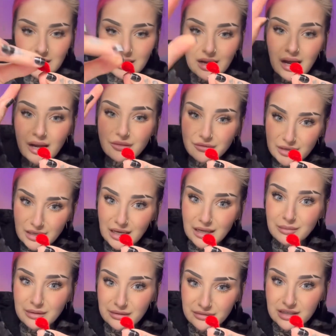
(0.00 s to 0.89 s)
I feel like
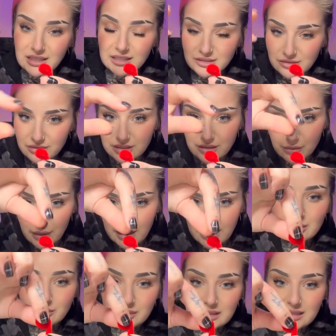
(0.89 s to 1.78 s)
my fingers are in the way.
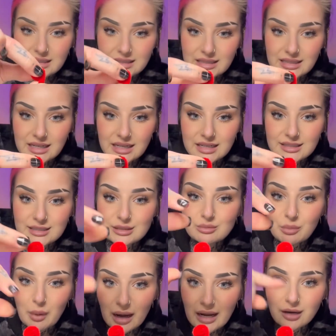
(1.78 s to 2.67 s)
Completely going to
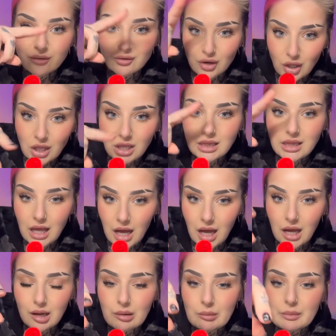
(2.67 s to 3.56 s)
spiral
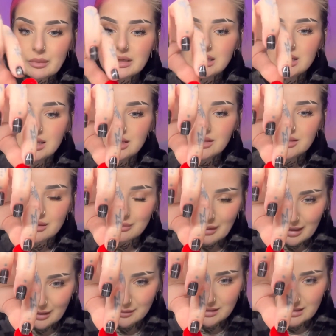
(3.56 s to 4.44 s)
up the
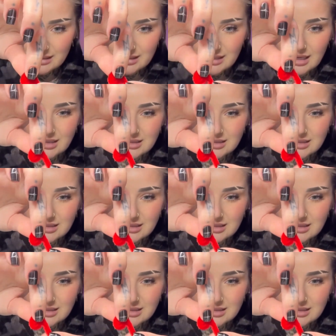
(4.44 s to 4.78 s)
pipe cleaner,